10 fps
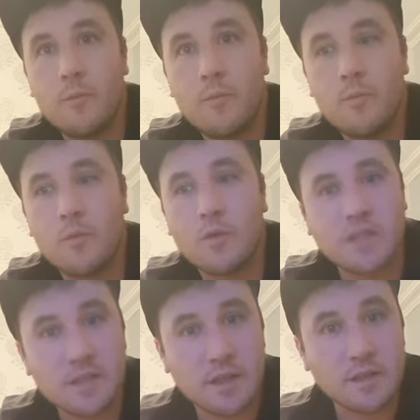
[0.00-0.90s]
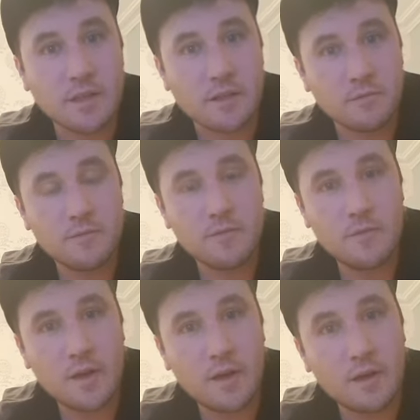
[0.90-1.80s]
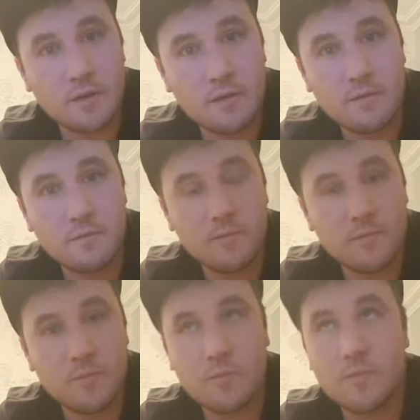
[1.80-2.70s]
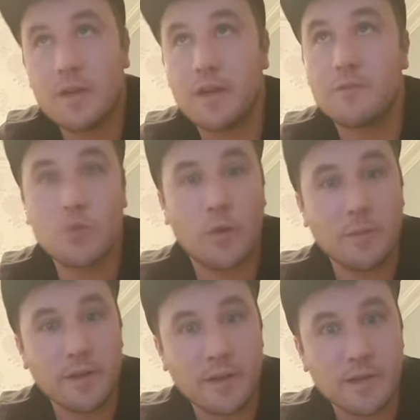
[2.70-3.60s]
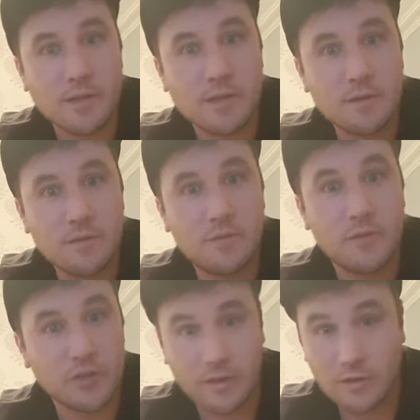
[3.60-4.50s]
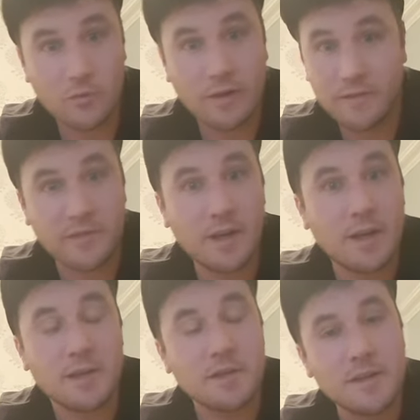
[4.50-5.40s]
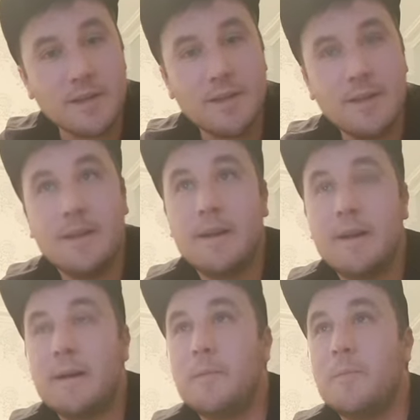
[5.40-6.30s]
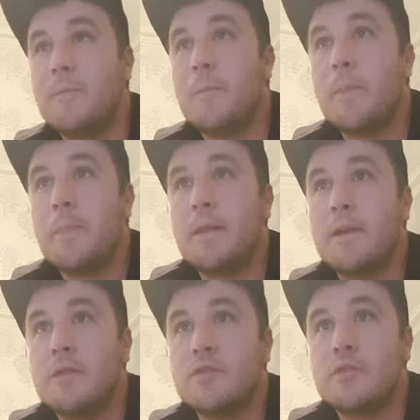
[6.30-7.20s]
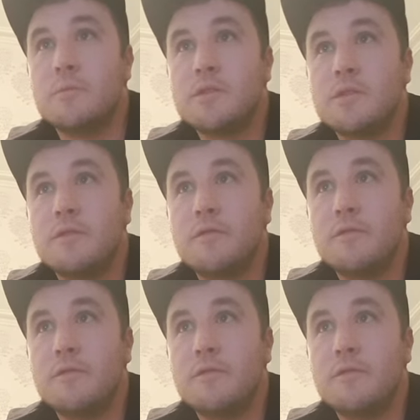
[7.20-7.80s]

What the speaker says: most exciting kind of 20 minutes fishing alone I've ever had. In terms of